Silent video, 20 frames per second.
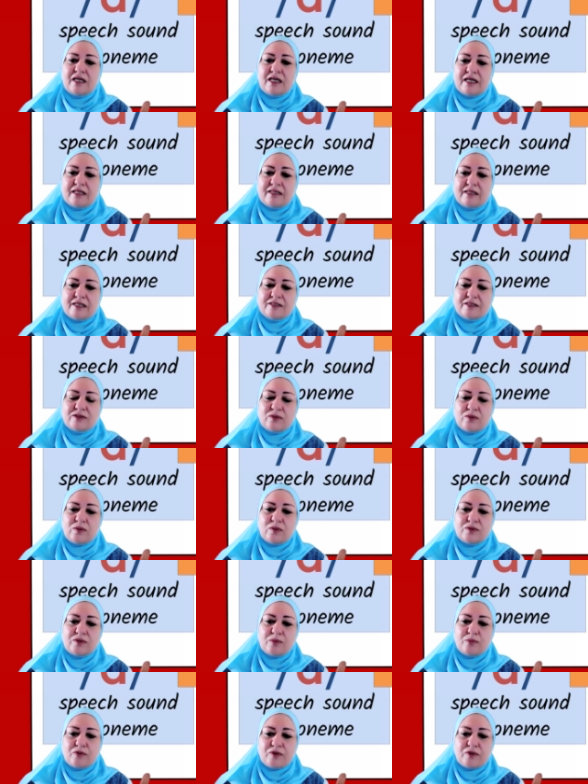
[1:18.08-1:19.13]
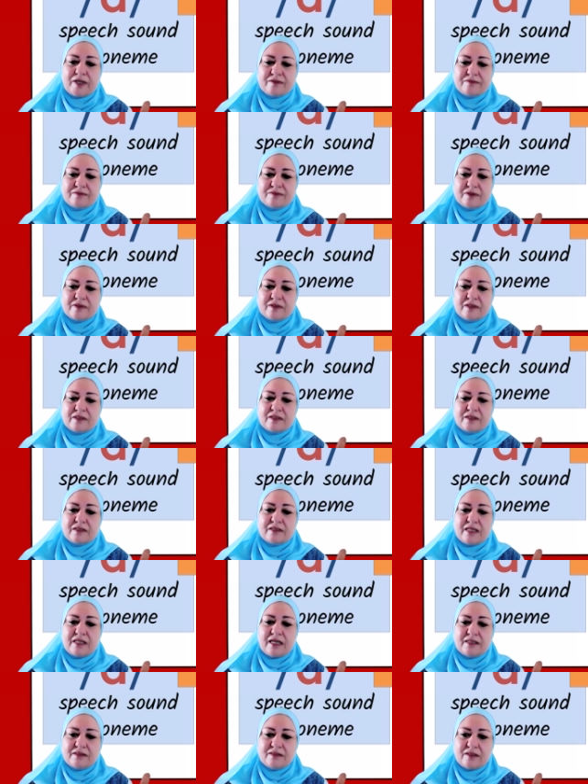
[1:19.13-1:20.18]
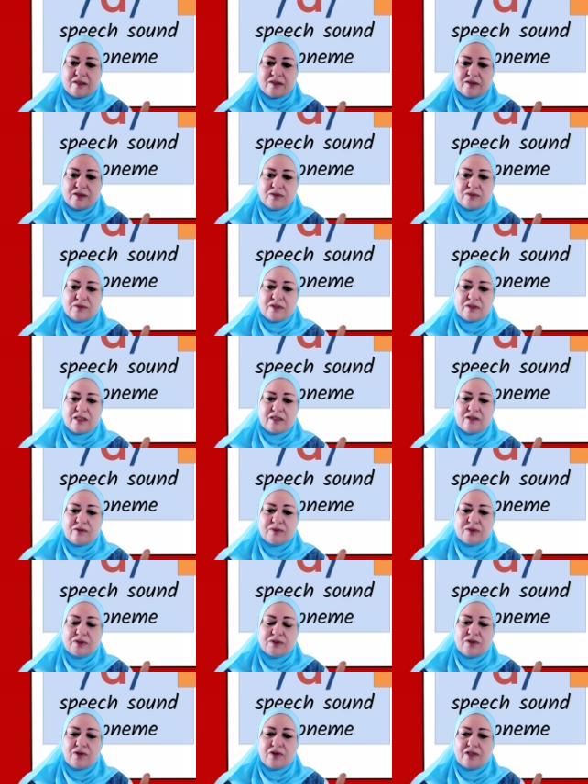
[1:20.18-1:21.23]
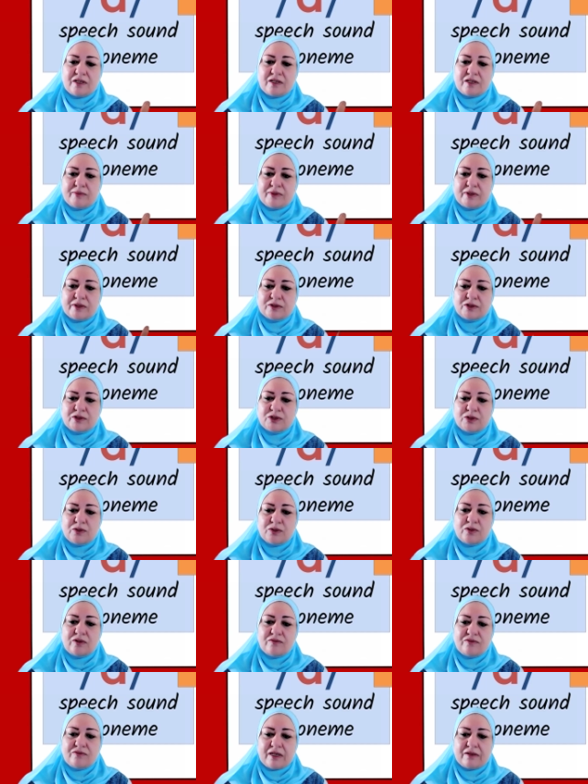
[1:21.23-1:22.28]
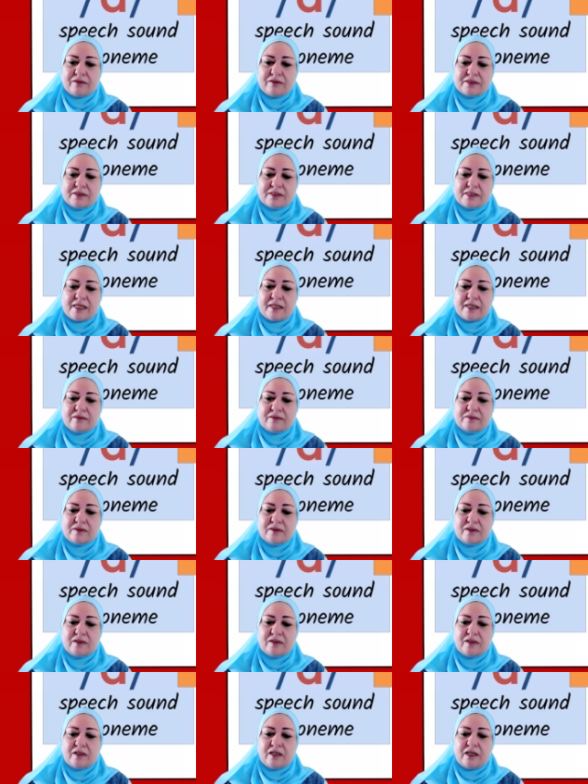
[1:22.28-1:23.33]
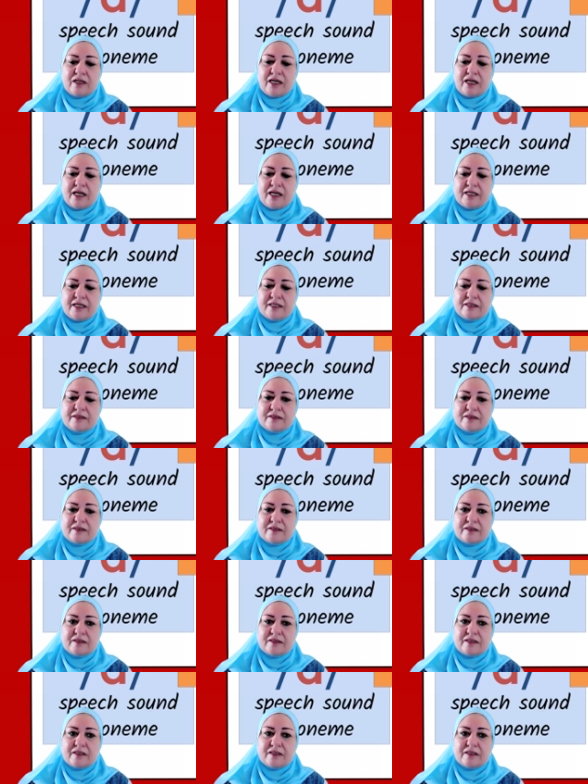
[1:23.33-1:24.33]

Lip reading: and that's called the brev. That tells you that we're talking about a short vowel sound. And